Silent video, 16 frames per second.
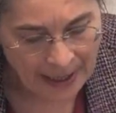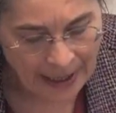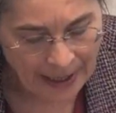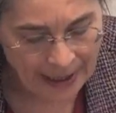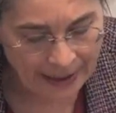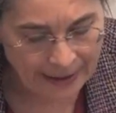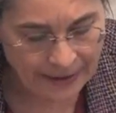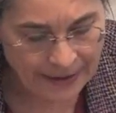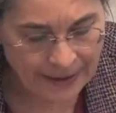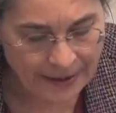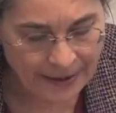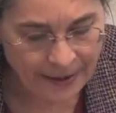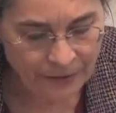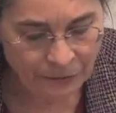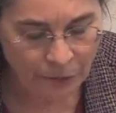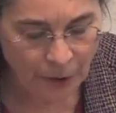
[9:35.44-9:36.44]
and
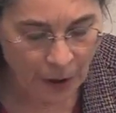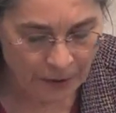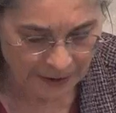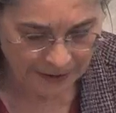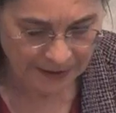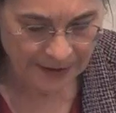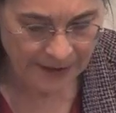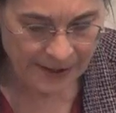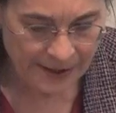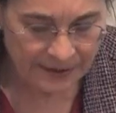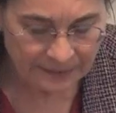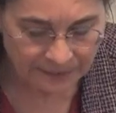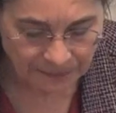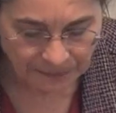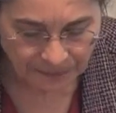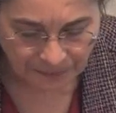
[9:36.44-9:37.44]
rodents,
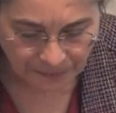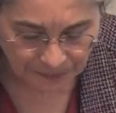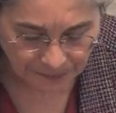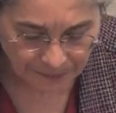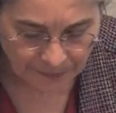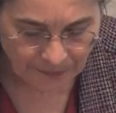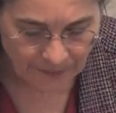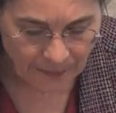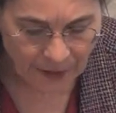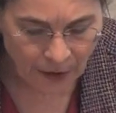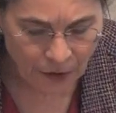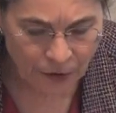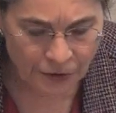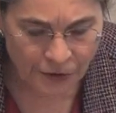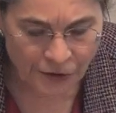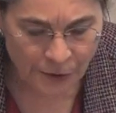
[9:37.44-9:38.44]

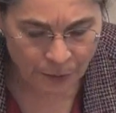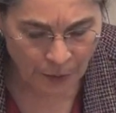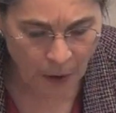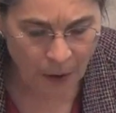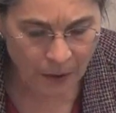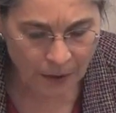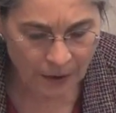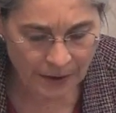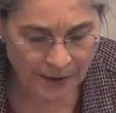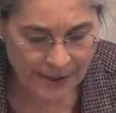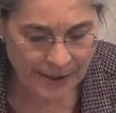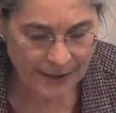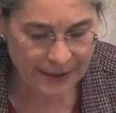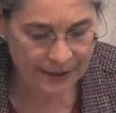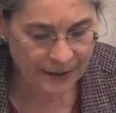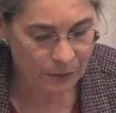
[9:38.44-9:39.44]
whose roles
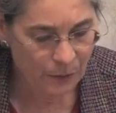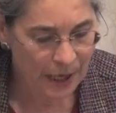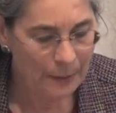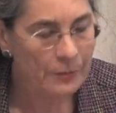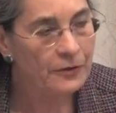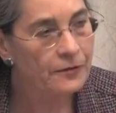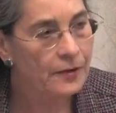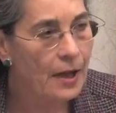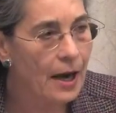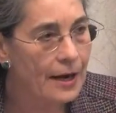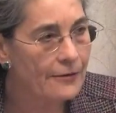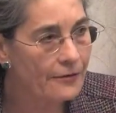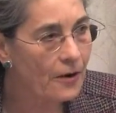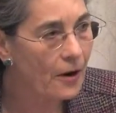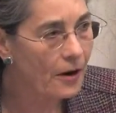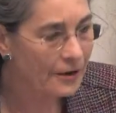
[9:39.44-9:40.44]
in the web of
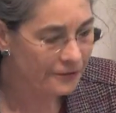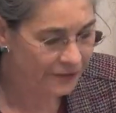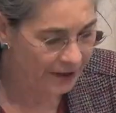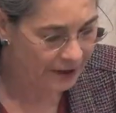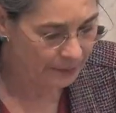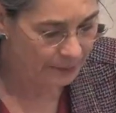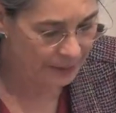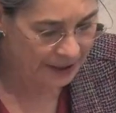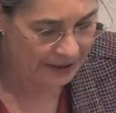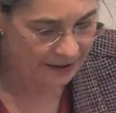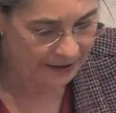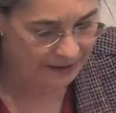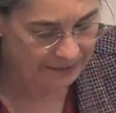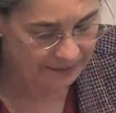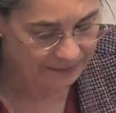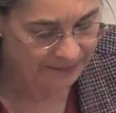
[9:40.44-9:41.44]
life are
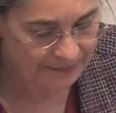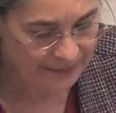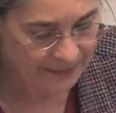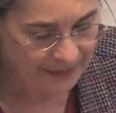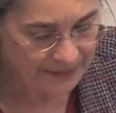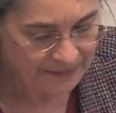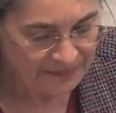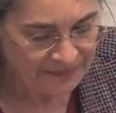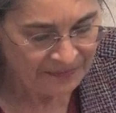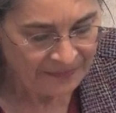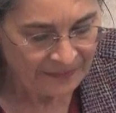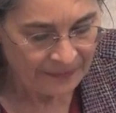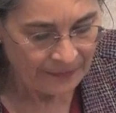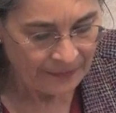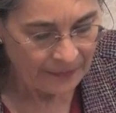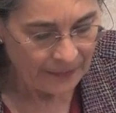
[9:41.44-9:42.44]
fundamental.
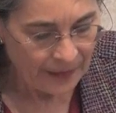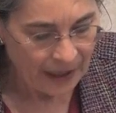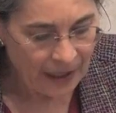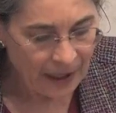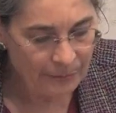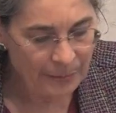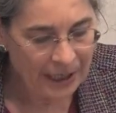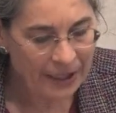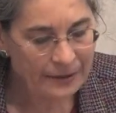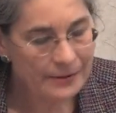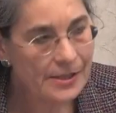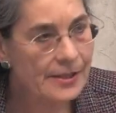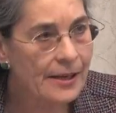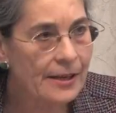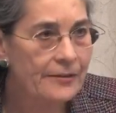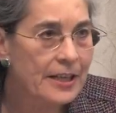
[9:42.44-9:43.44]
About
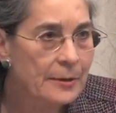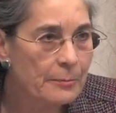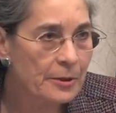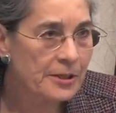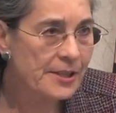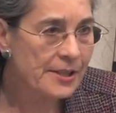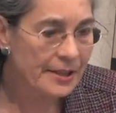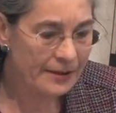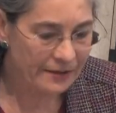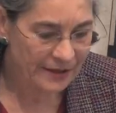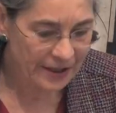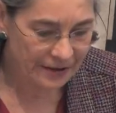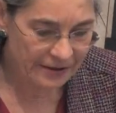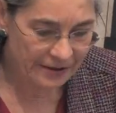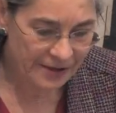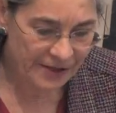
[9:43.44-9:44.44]
70% of
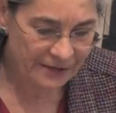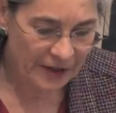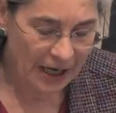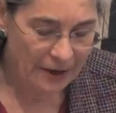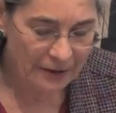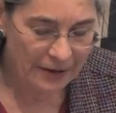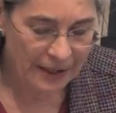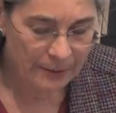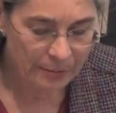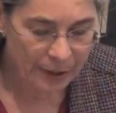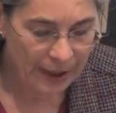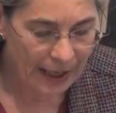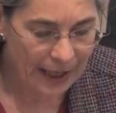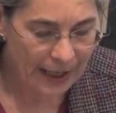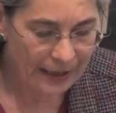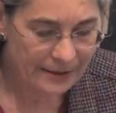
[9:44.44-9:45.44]
the Earth's flowering
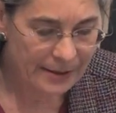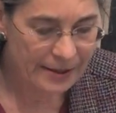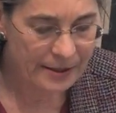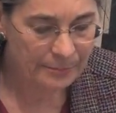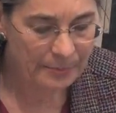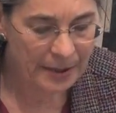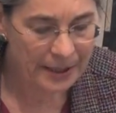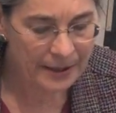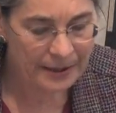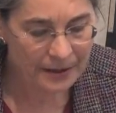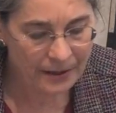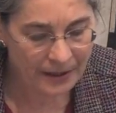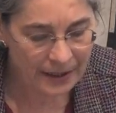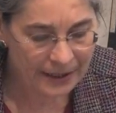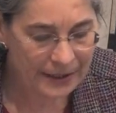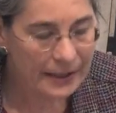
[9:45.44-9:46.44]
plants depend
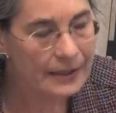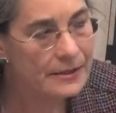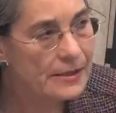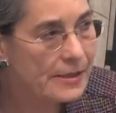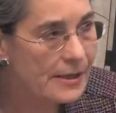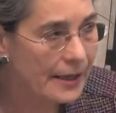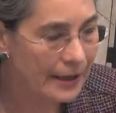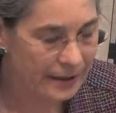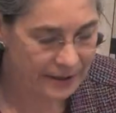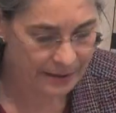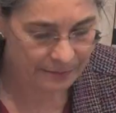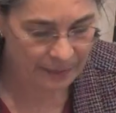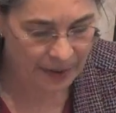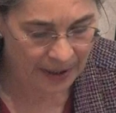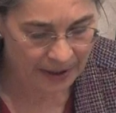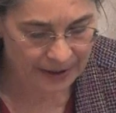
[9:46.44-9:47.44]
on insect
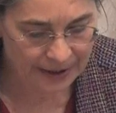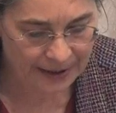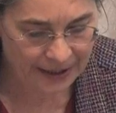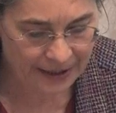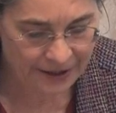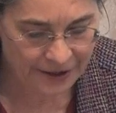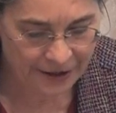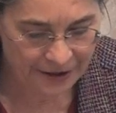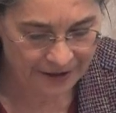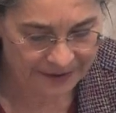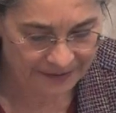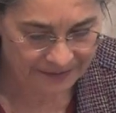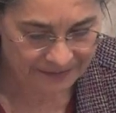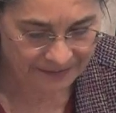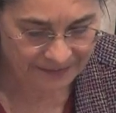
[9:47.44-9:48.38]
pollination.